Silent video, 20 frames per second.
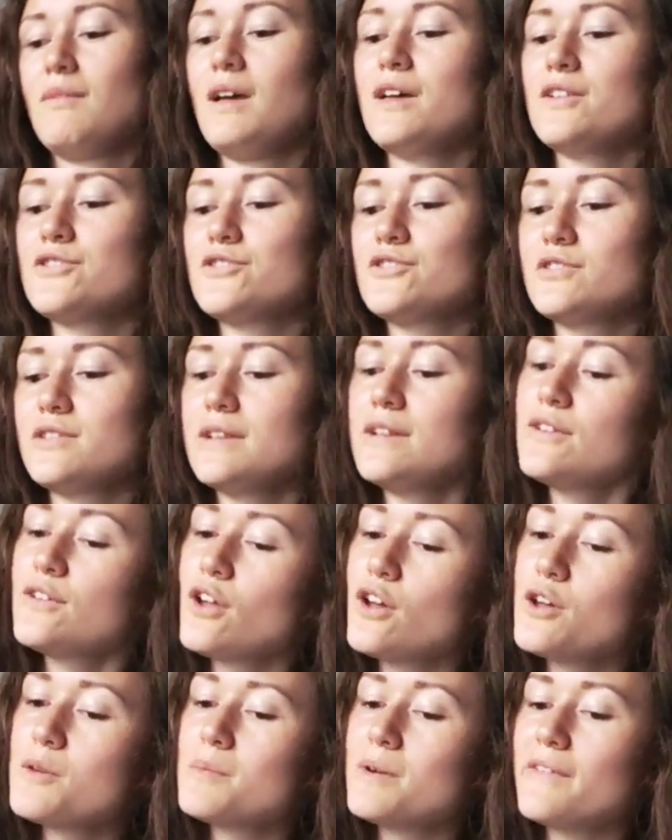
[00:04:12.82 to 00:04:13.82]
actually
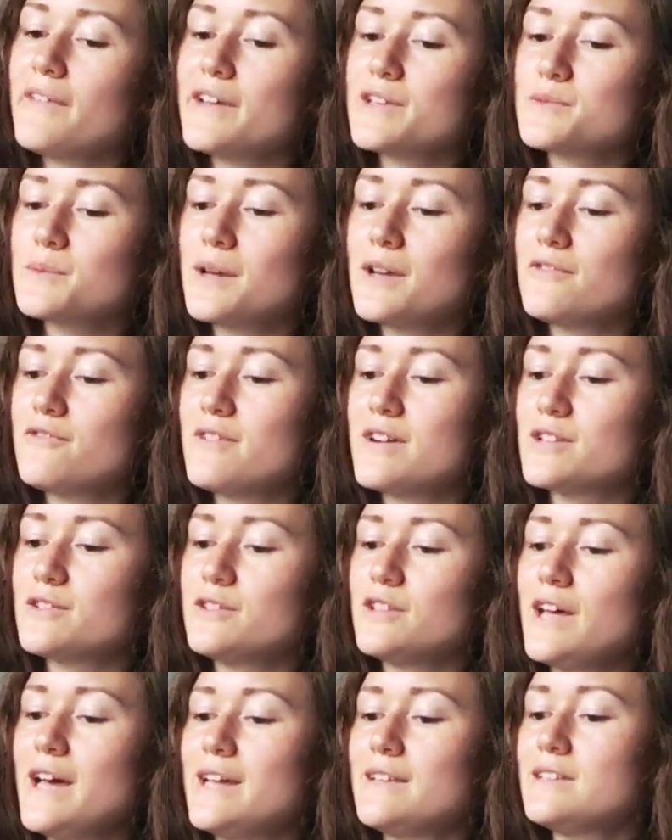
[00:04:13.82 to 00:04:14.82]
know, but that's what I've read
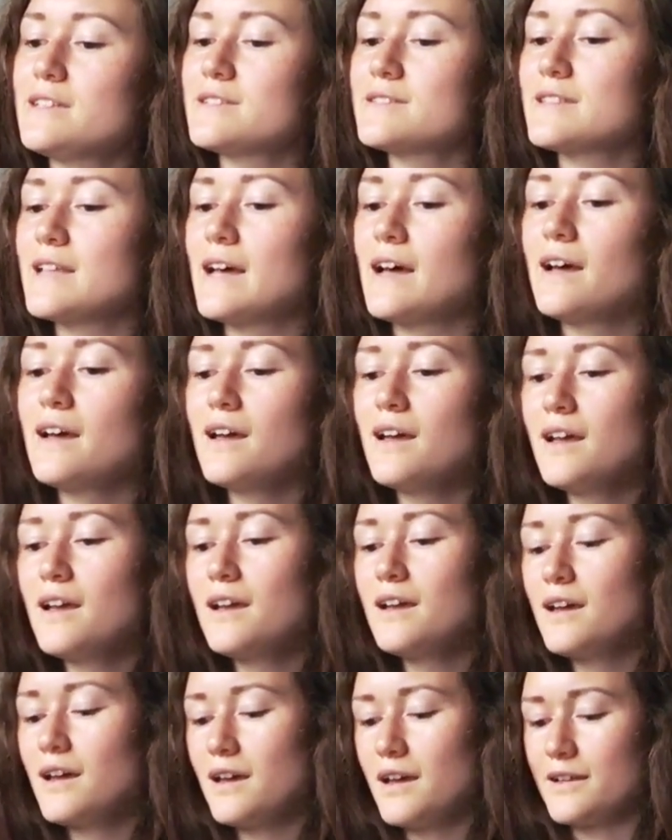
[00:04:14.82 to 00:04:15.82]
online, is that
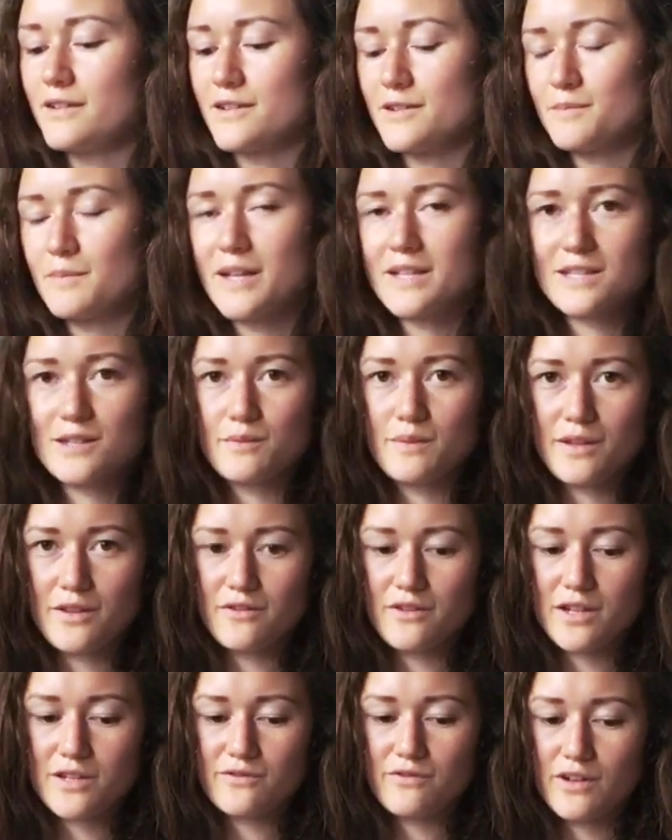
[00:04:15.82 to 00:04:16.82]
it doesn't matter
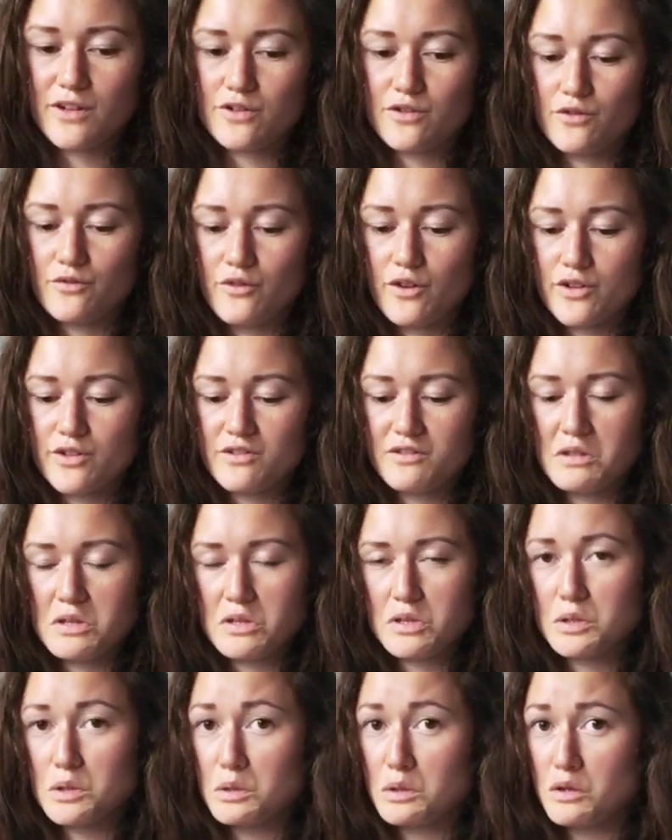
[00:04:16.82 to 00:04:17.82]
whether it's fresh or frozen,
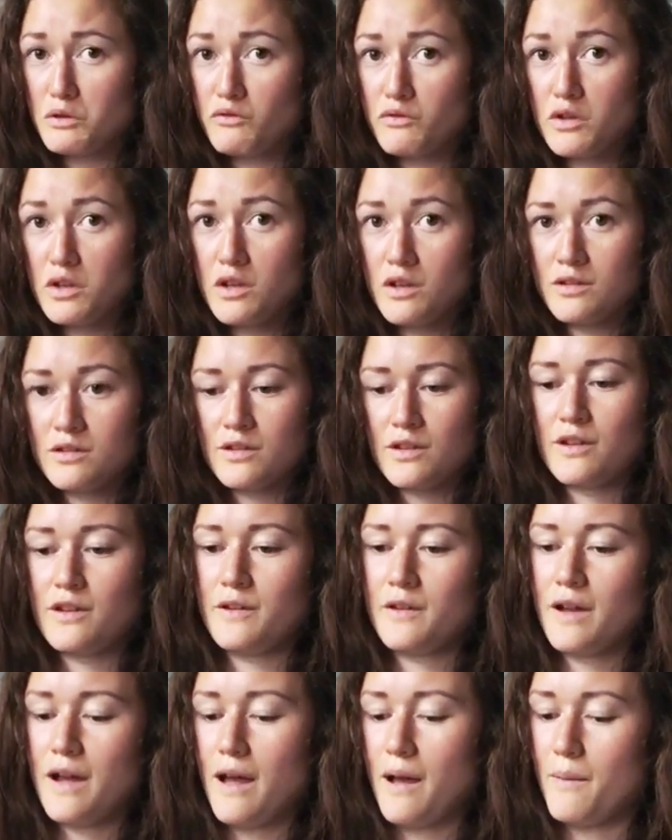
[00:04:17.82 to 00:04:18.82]
it's still good for you. So
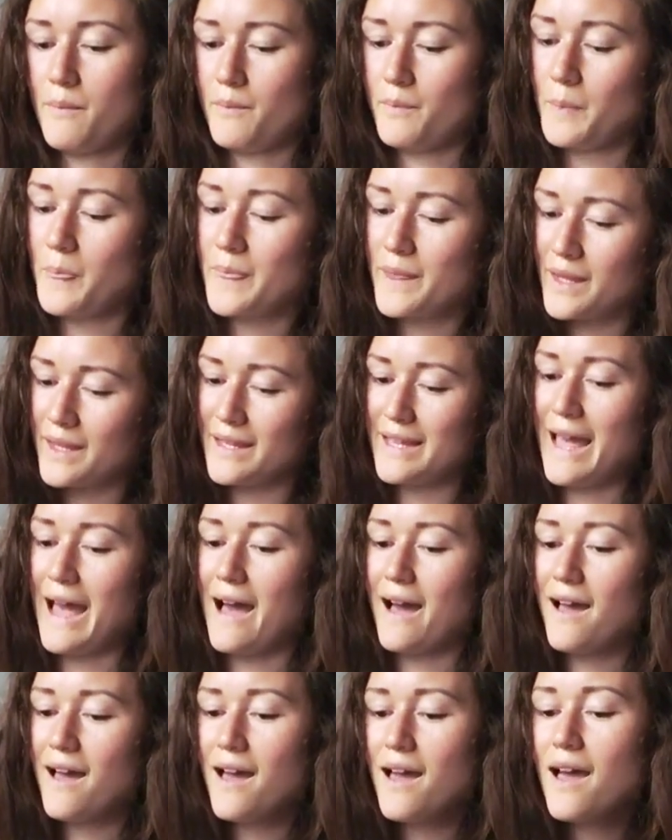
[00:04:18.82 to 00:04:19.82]

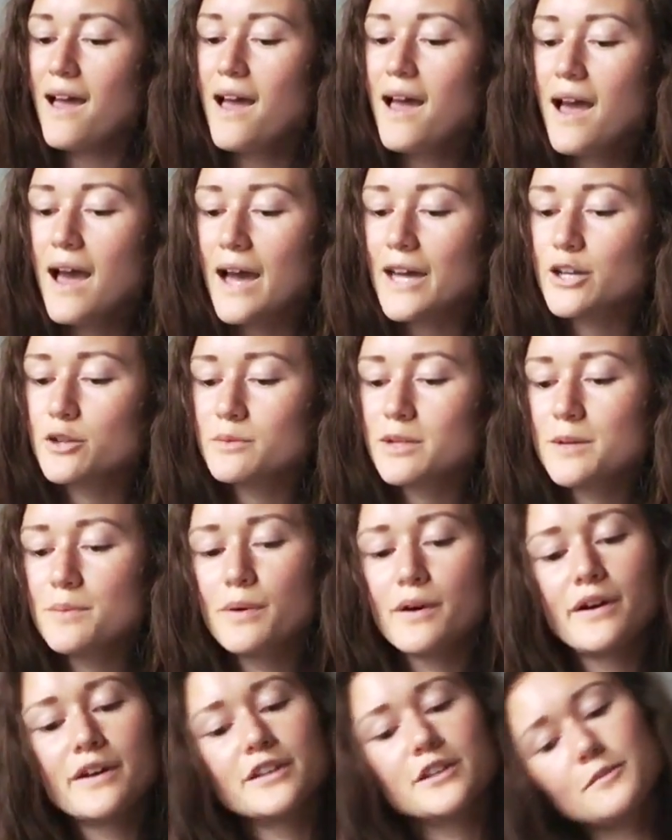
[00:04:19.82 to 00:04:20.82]
yeah, I normally
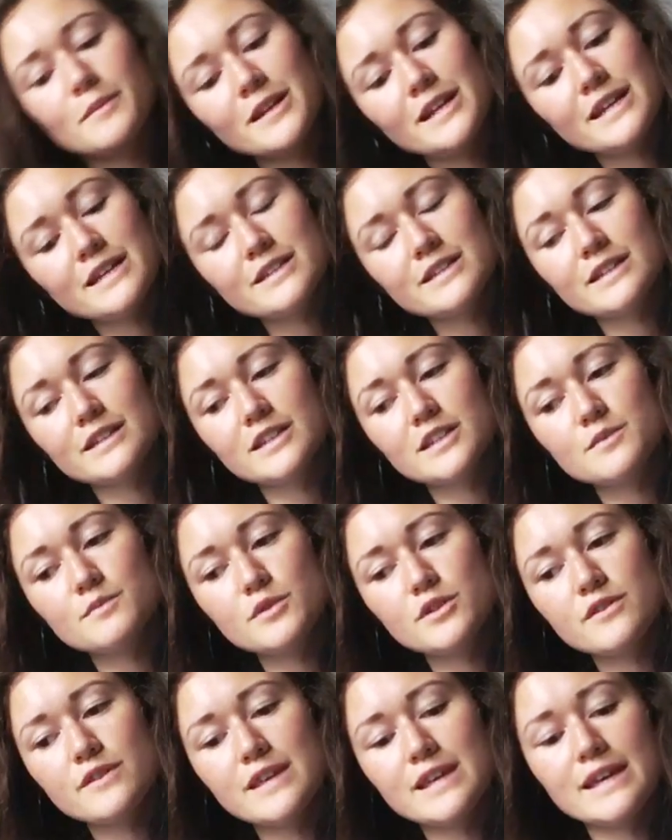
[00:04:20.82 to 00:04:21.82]
put spinach in a
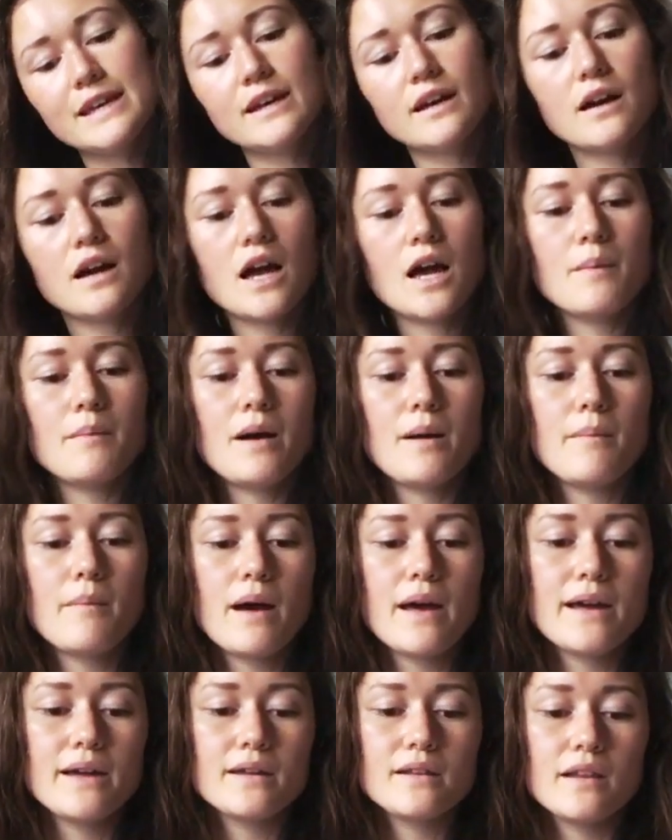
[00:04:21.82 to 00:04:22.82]
smoothie. I
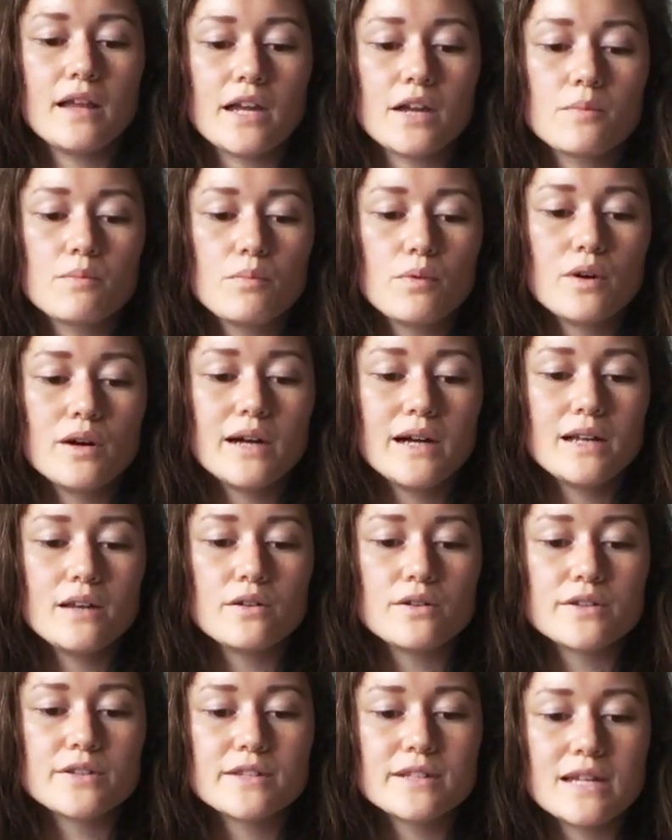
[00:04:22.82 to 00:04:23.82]
might like boil
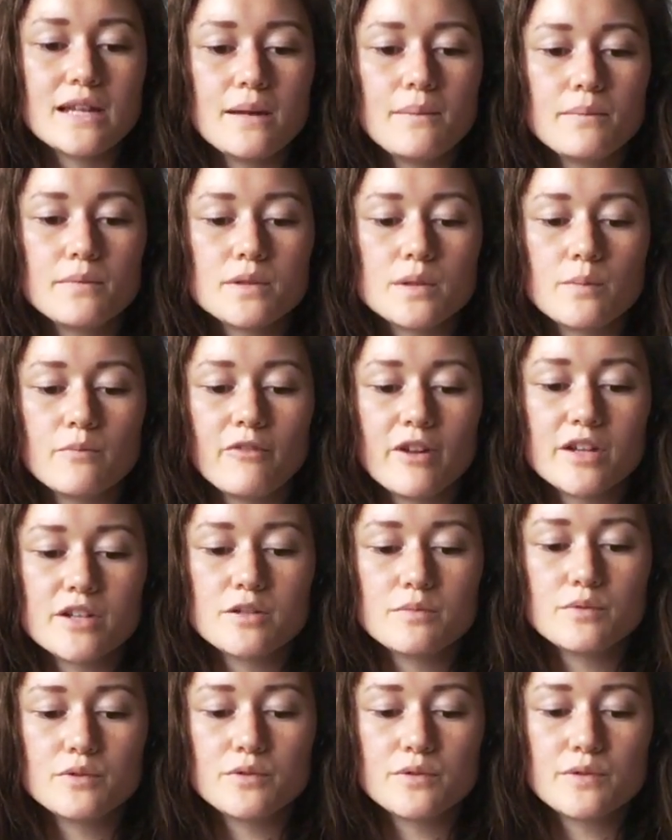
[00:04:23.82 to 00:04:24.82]
or steam some
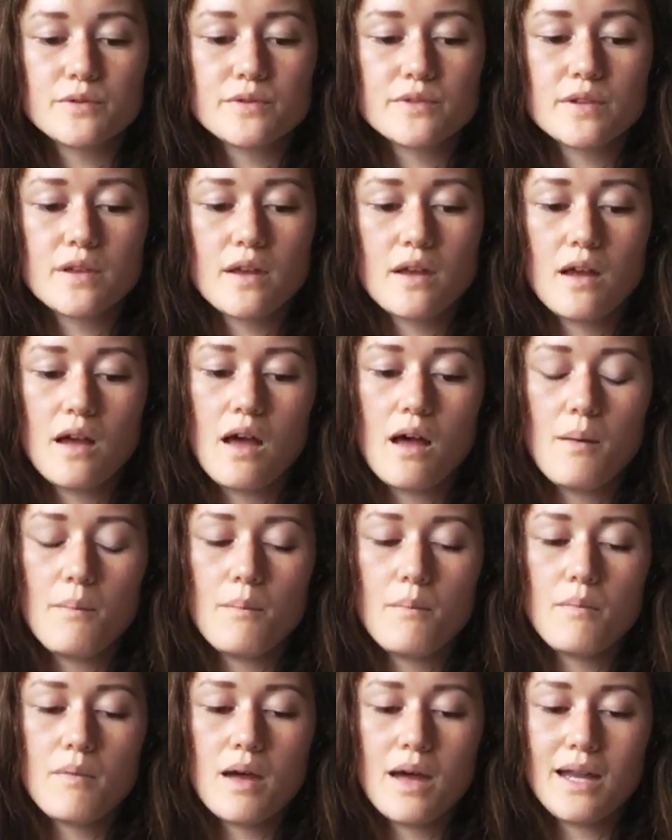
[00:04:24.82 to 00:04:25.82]
vegetables,
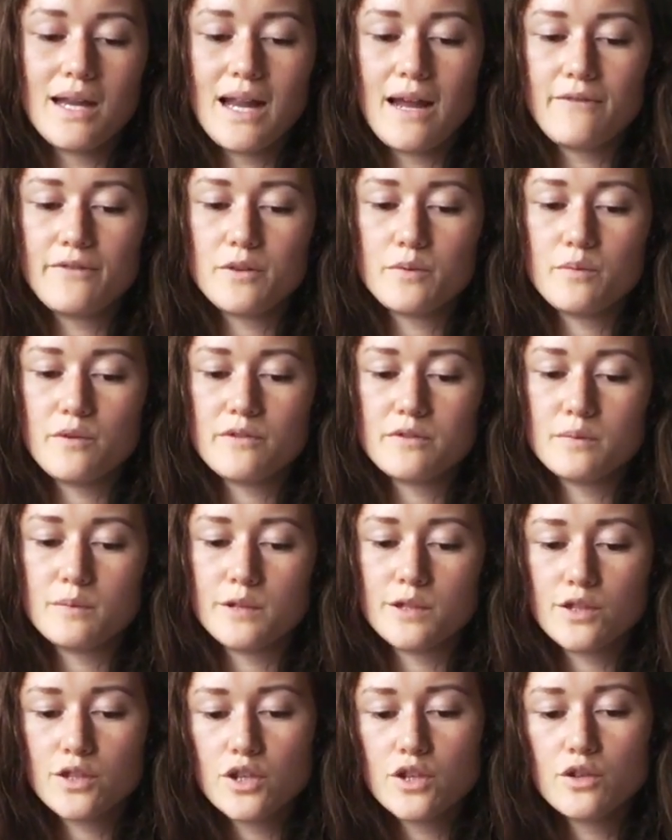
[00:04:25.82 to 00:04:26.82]
and have them with
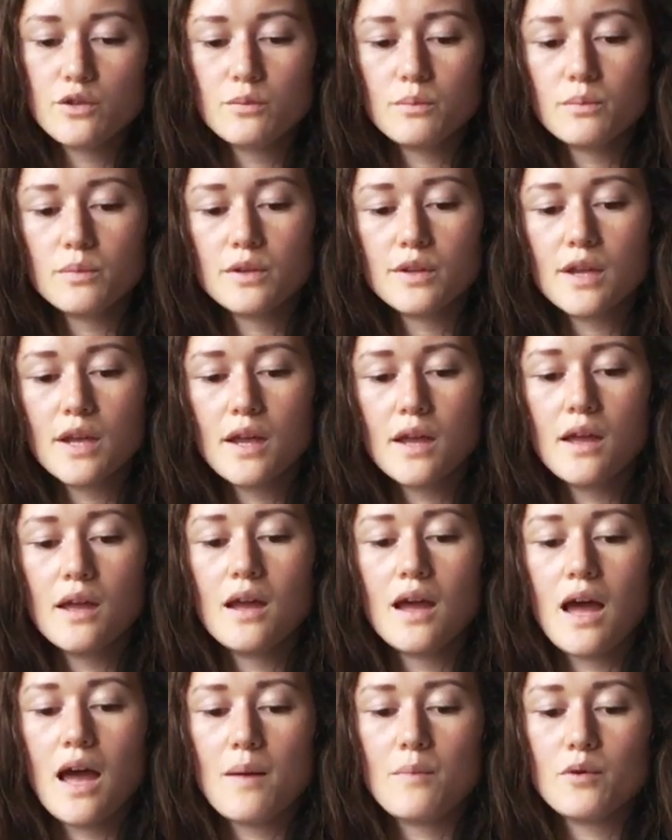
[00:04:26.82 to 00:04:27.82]
some legumes,
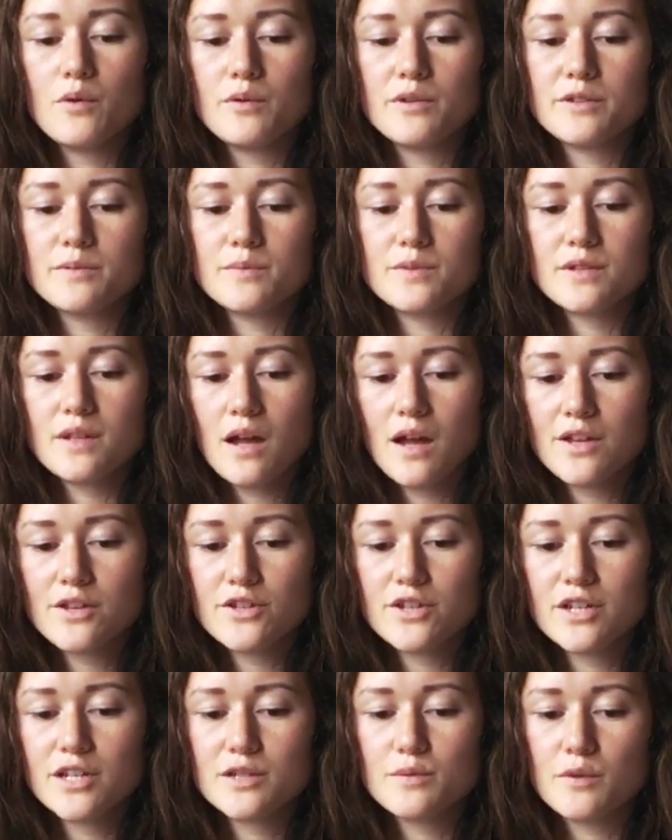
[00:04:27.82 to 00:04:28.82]
or with some
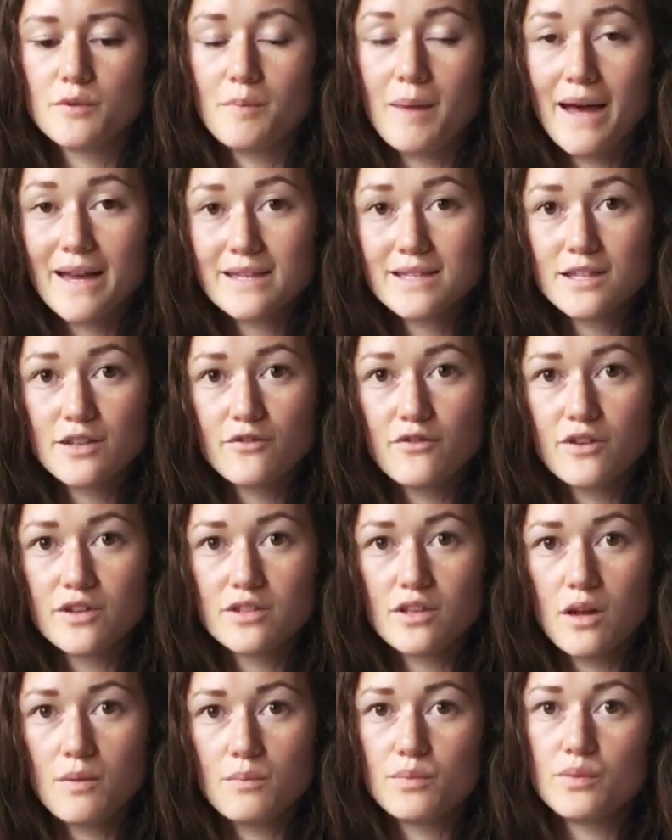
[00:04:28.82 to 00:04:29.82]
starches, with pasta for
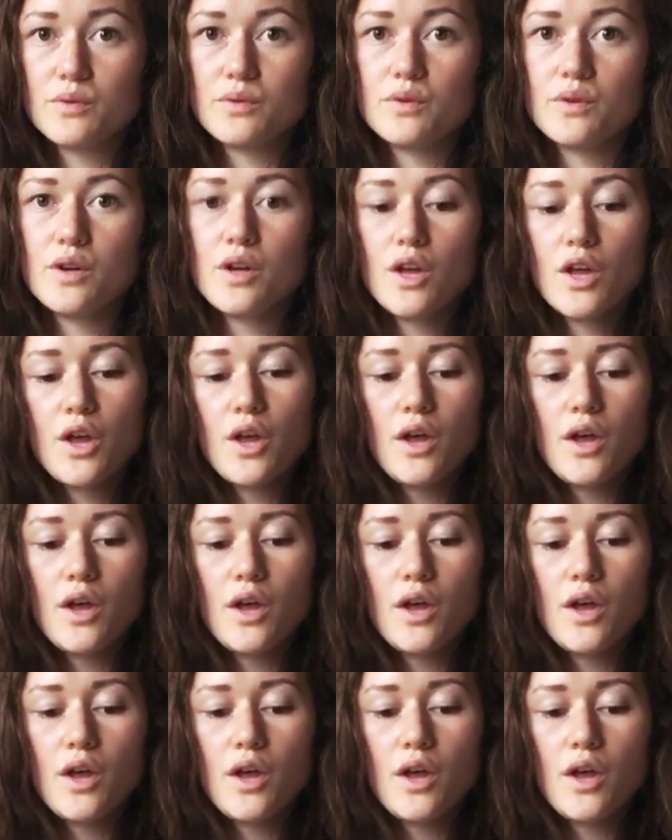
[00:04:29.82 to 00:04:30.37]
example.